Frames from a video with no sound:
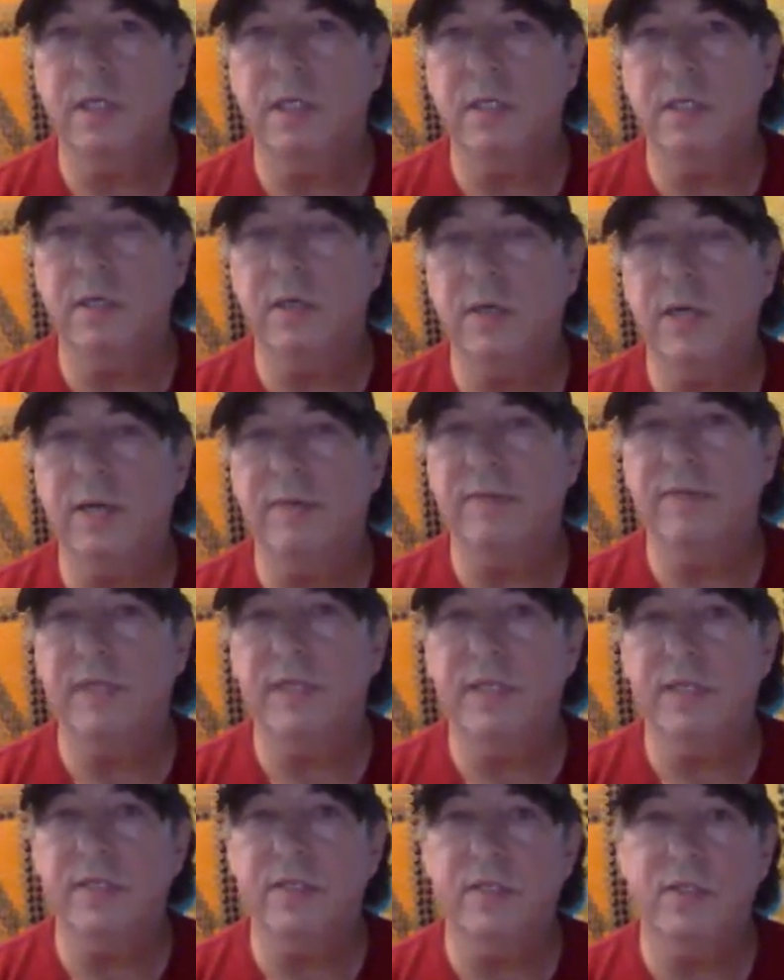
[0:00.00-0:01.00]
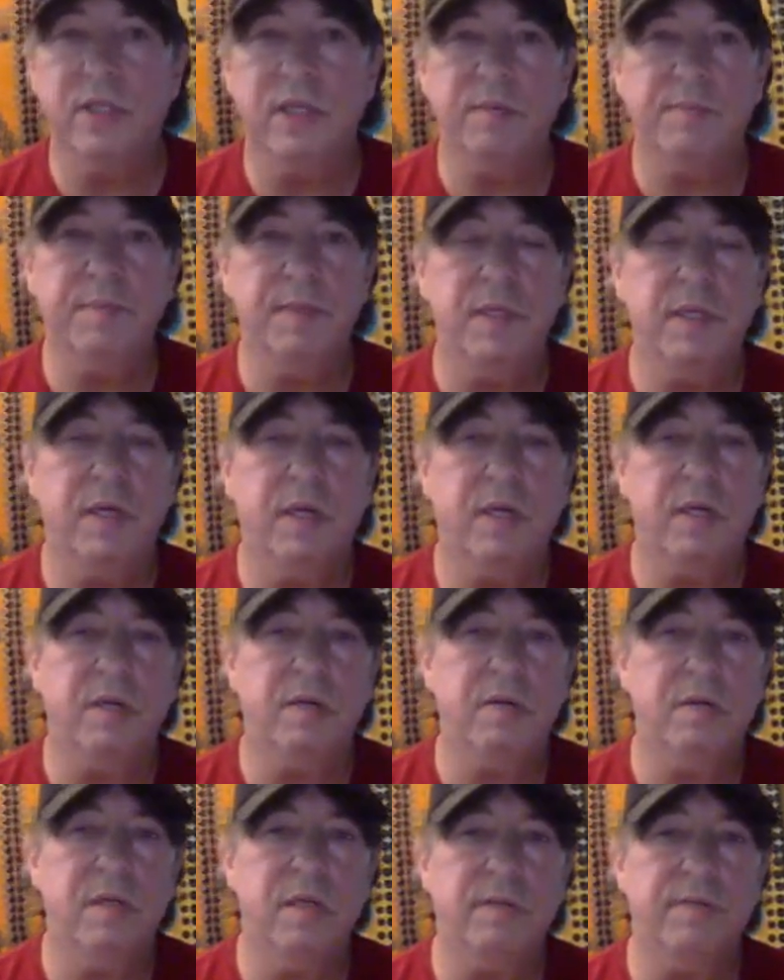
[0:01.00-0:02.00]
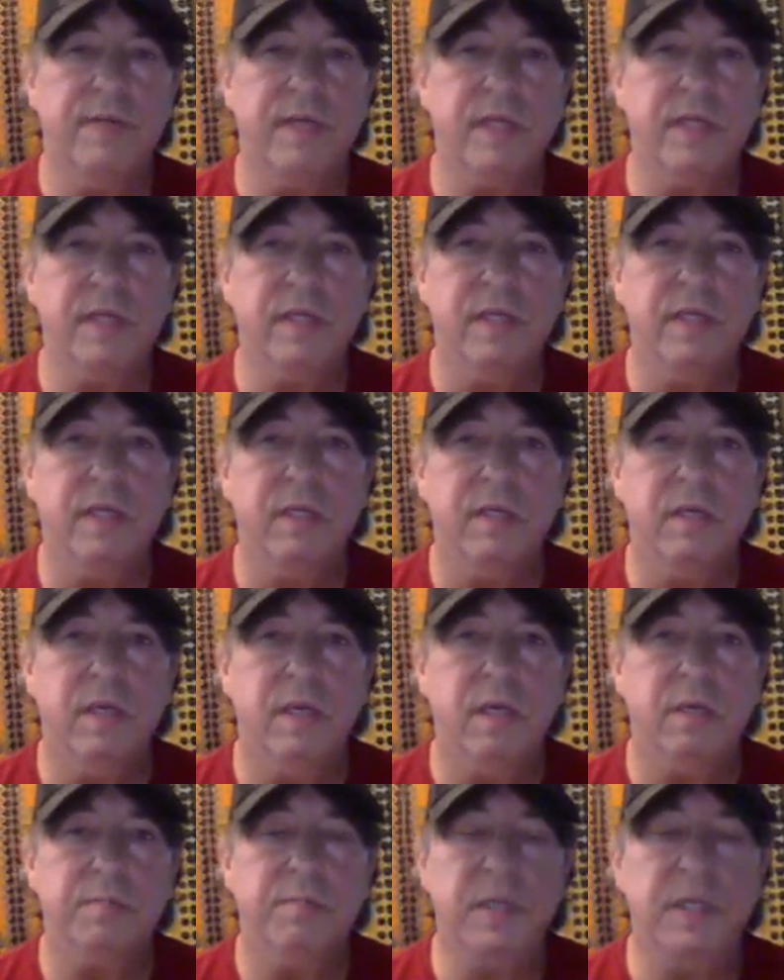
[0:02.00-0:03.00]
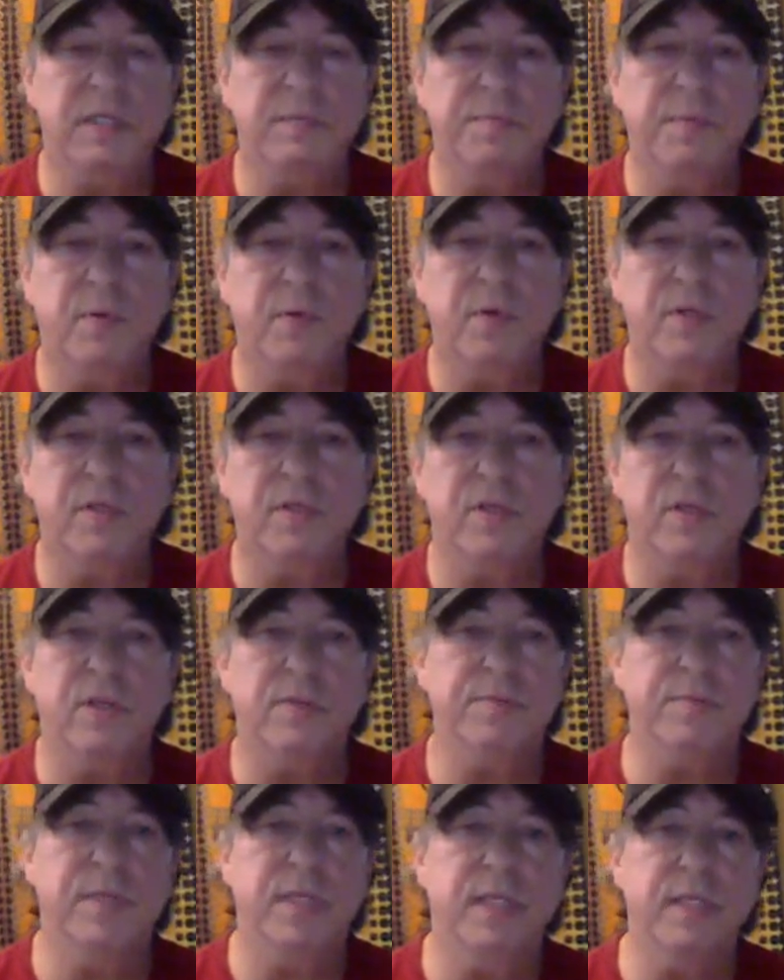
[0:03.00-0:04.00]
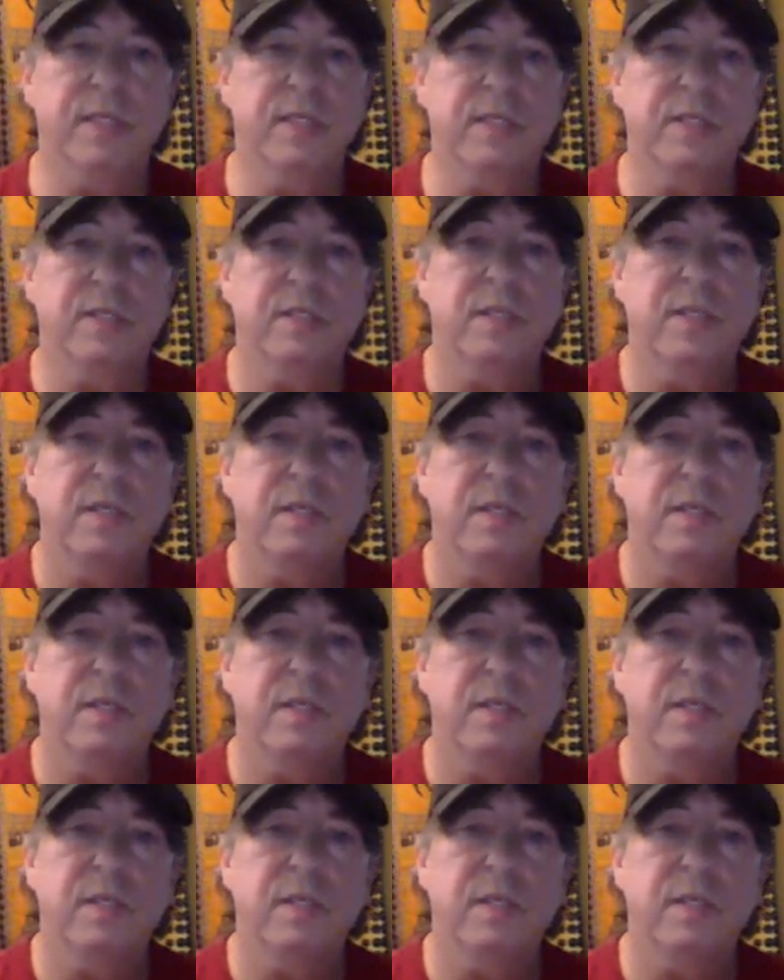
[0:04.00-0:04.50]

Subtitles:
don't have citizenship and are living in much poorer circumstances.